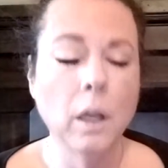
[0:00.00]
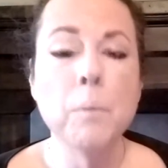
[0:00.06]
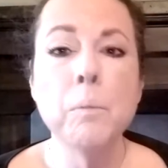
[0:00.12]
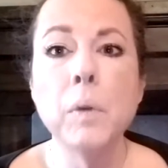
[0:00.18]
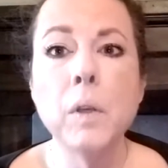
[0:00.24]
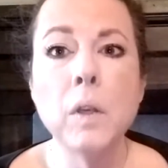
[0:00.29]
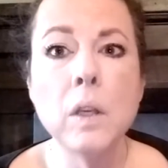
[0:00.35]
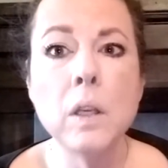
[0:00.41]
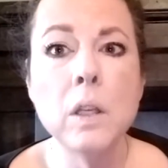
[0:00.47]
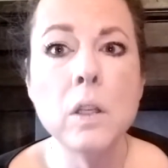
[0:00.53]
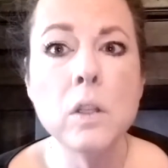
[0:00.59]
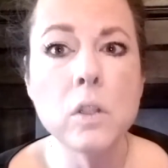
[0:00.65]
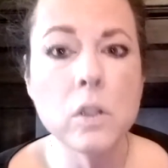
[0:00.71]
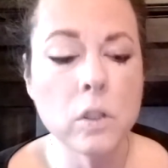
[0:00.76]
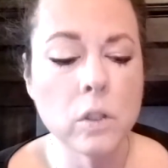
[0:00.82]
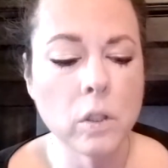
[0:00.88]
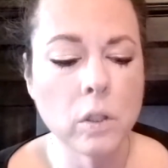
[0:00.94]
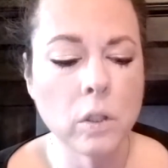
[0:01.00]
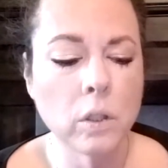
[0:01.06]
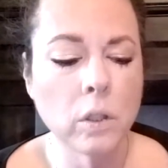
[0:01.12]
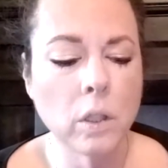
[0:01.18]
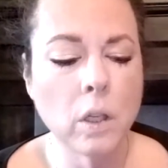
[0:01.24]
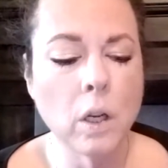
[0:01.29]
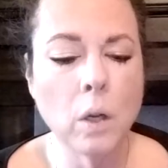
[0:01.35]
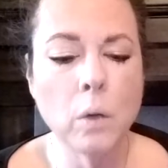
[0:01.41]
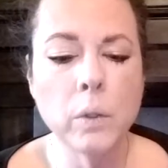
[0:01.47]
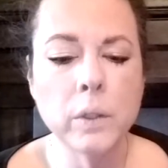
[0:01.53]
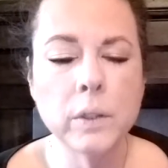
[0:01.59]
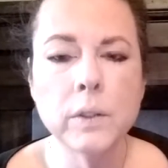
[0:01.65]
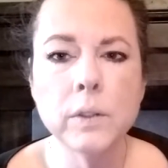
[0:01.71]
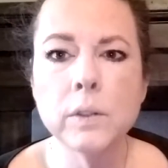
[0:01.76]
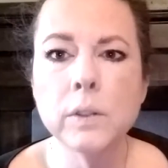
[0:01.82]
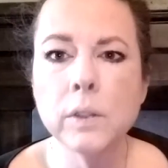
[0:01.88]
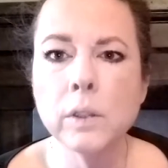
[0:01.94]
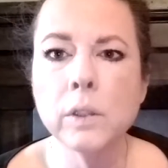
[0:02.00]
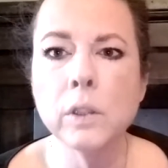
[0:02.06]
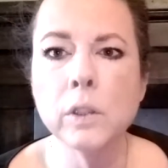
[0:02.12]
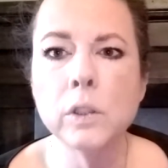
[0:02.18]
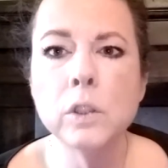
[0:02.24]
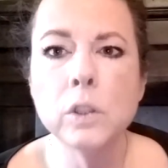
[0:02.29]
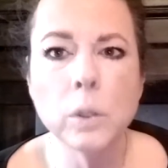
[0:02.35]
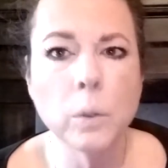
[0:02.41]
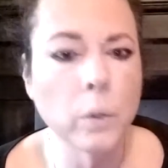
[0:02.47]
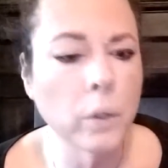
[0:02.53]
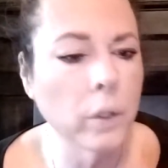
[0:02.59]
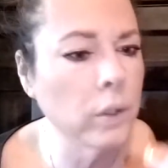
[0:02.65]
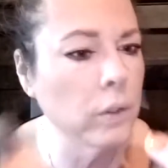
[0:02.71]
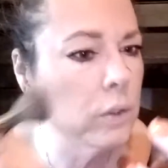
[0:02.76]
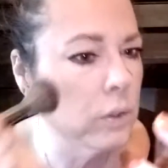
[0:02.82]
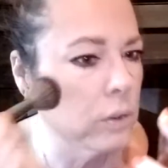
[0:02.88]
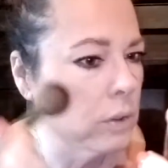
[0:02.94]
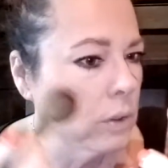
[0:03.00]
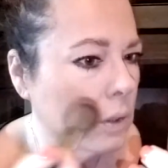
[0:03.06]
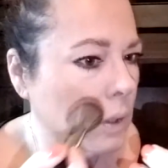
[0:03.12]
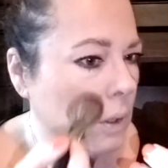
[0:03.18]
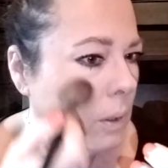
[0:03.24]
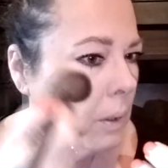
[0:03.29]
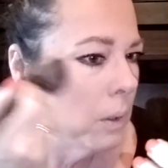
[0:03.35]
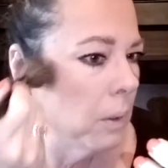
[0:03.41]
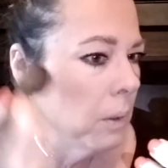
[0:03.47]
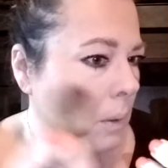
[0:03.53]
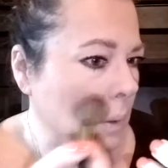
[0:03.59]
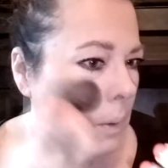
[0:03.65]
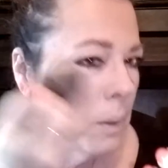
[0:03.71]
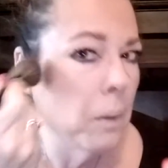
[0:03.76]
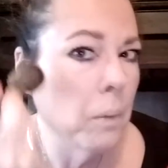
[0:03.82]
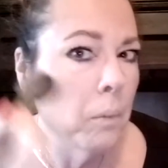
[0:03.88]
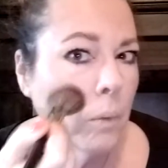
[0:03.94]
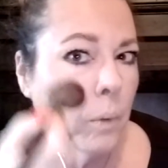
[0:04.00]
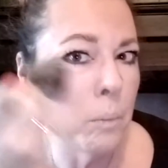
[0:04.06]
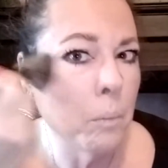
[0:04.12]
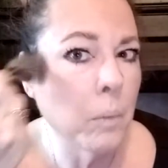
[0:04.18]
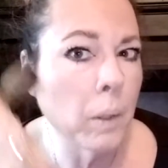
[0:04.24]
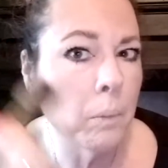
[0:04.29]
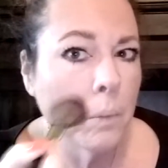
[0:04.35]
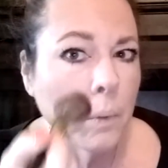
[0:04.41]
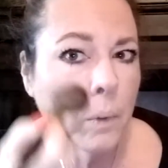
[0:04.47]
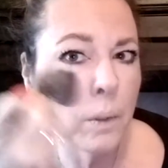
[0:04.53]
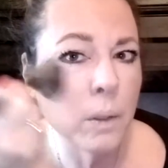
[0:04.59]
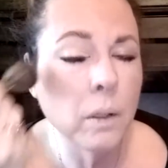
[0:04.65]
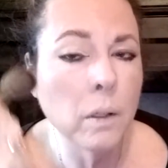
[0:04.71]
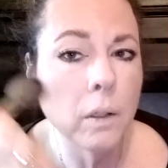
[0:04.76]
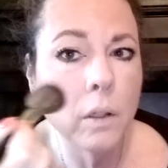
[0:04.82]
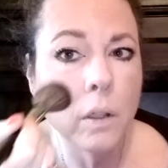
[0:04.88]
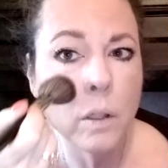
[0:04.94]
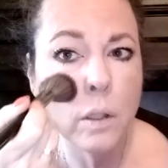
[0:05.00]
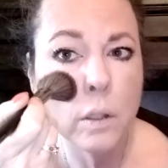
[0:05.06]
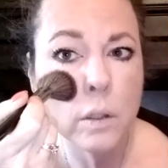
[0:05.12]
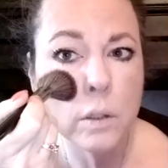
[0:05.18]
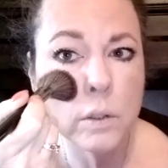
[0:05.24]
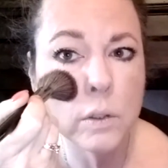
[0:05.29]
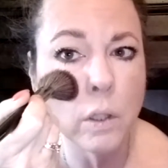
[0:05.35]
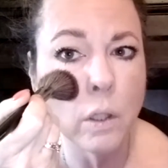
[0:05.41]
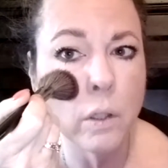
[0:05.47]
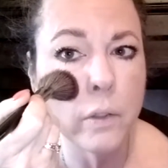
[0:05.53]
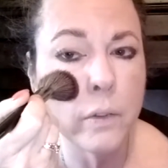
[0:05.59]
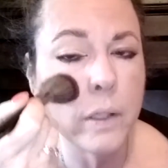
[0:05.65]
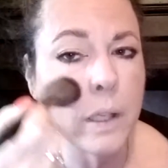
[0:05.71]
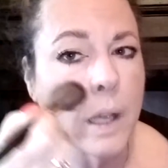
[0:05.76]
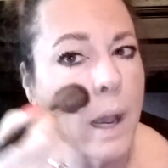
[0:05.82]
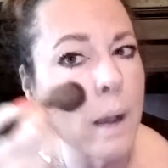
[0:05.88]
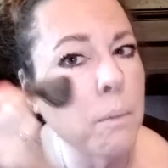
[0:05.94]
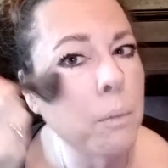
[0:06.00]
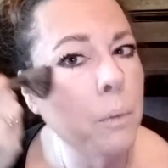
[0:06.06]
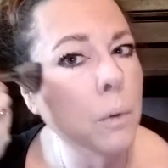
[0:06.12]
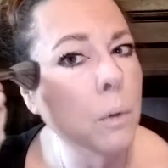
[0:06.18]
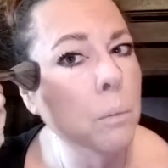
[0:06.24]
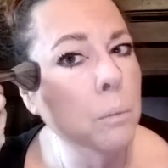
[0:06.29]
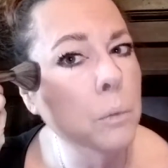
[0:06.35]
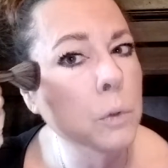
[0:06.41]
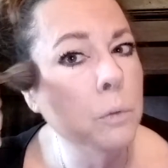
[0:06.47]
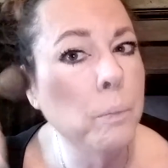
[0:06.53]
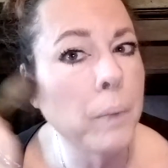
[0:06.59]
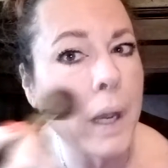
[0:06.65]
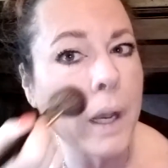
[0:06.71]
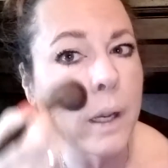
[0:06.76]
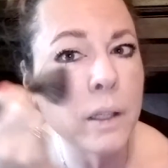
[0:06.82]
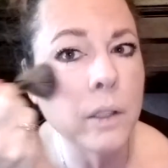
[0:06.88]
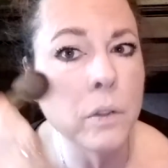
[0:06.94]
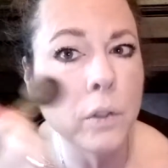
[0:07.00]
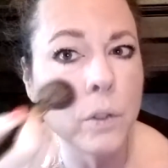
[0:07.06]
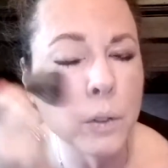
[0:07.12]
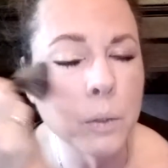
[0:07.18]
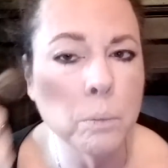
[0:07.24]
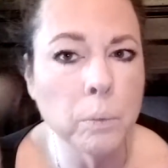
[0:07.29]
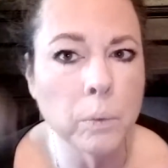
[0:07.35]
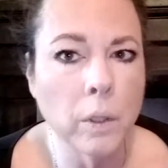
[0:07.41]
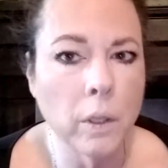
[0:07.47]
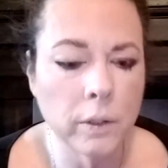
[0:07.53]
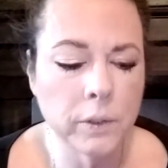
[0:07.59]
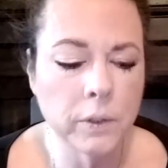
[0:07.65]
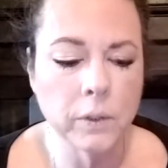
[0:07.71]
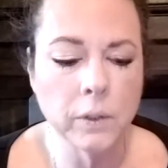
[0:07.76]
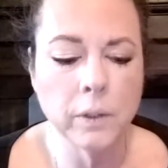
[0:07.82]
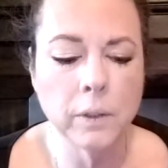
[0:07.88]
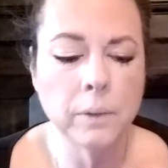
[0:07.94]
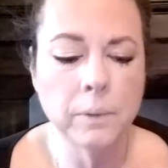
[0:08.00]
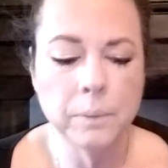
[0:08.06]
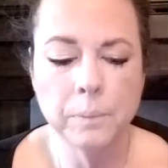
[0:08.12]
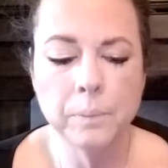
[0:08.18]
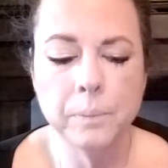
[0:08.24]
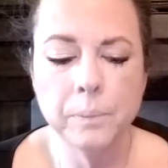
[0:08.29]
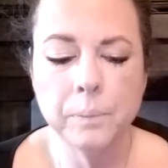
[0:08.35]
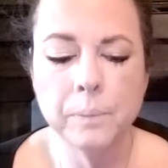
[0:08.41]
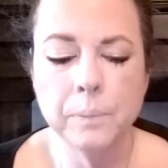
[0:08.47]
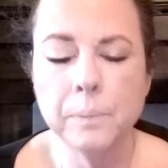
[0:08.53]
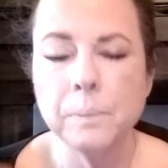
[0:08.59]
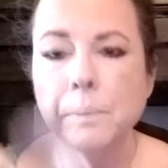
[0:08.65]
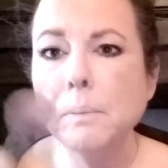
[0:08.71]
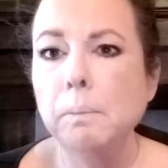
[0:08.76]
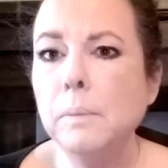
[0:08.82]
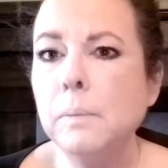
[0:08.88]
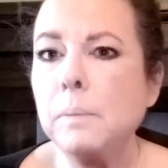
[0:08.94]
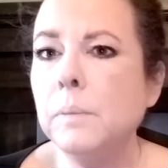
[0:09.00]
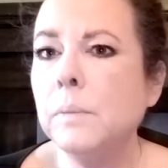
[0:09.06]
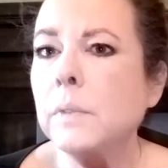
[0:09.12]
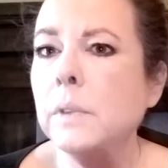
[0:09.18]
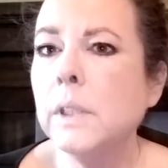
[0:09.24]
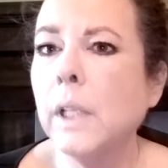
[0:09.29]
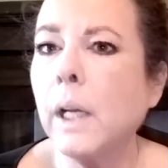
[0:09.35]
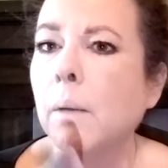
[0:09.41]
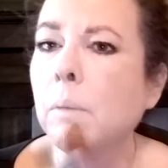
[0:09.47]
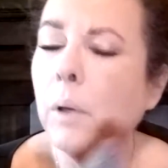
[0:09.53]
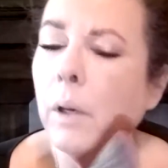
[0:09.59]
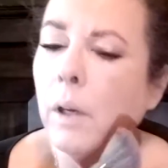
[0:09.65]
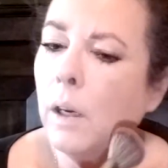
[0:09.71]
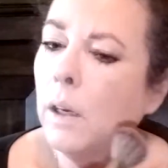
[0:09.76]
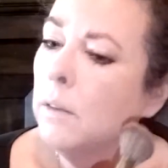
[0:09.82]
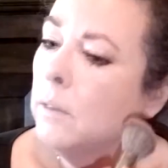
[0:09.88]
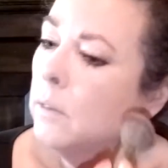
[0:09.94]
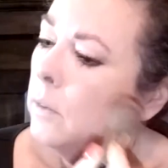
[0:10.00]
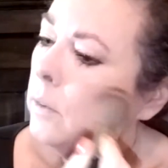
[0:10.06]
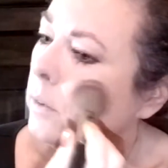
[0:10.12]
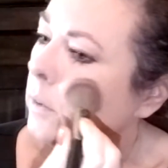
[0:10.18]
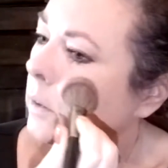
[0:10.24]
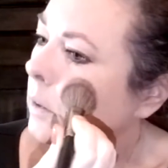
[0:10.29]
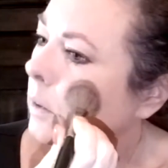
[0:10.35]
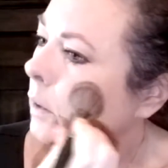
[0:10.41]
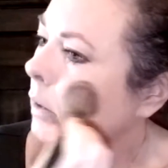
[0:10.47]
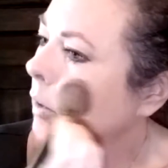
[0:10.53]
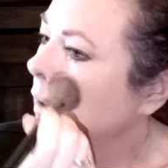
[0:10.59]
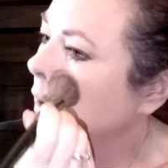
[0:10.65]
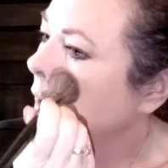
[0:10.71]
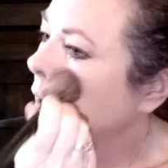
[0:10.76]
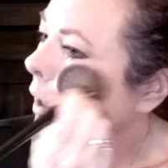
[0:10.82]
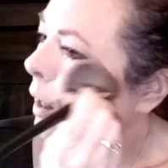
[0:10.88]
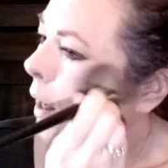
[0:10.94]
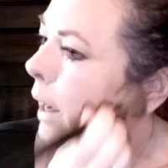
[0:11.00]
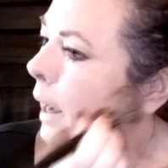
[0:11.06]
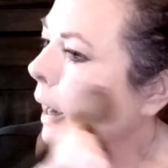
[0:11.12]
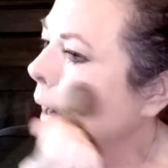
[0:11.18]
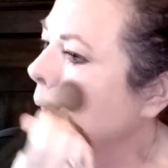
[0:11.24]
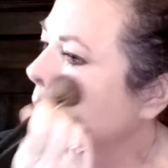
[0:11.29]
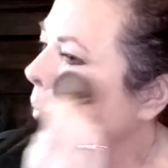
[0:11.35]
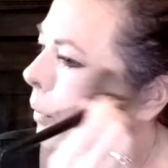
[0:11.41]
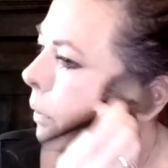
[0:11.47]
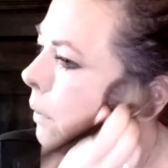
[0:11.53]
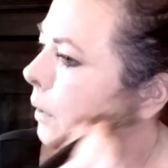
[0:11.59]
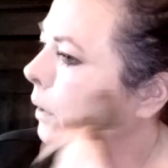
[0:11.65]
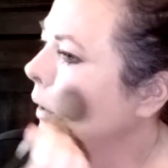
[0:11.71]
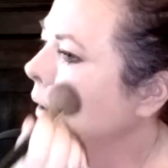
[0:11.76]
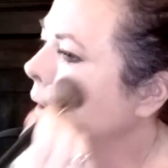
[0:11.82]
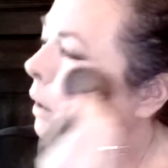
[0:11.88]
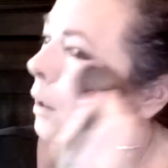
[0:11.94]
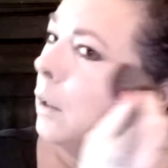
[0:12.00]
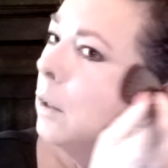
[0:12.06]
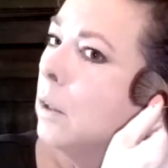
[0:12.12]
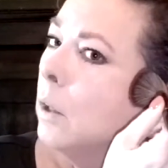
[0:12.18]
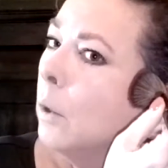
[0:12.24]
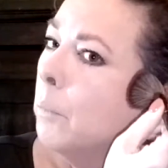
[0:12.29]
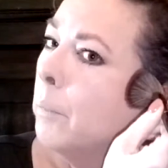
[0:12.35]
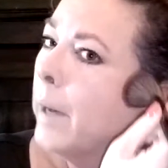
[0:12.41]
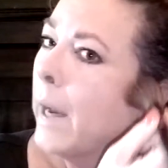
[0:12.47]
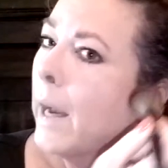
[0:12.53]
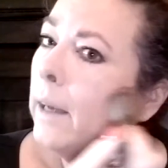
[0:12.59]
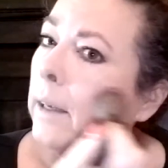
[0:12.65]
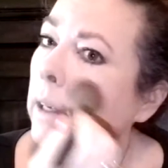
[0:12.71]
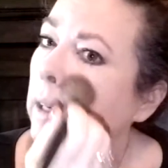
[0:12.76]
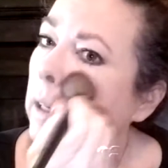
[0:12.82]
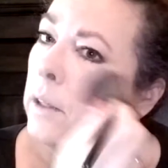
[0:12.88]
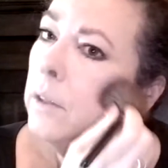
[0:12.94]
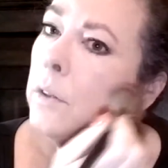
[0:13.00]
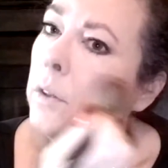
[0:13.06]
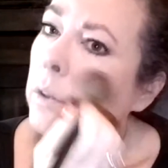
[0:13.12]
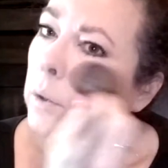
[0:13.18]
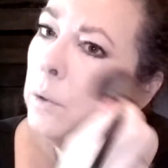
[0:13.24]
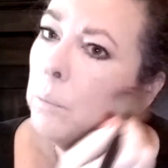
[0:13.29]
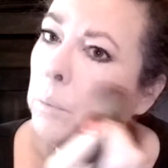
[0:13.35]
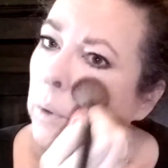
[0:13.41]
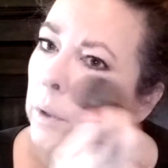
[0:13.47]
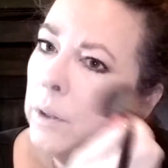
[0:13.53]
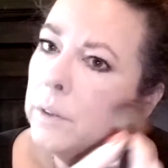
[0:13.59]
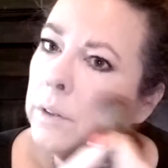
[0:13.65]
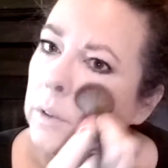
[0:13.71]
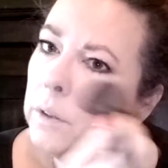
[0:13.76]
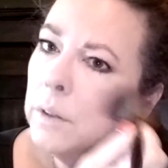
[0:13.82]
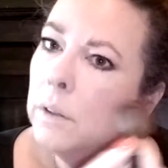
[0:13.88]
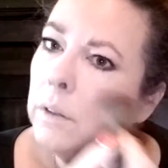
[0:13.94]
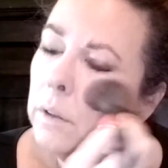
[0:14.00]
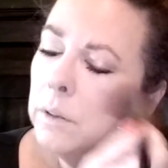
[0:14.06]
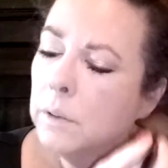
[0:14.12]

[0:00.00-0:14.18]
peach always is a good choice. Remember, start at the apple, move back into your bronzer. Tap off, apple, go back into the bronzer.